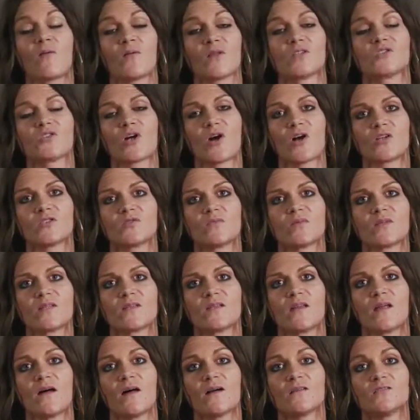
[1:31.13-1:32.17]
only charged
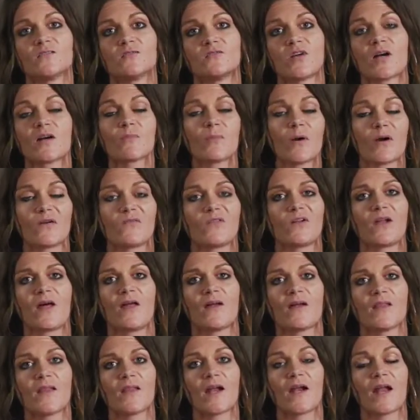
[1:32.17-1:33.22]
with the drug
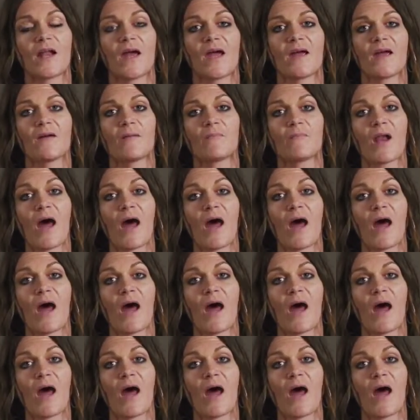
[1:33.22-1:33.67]
paraphernalia that night.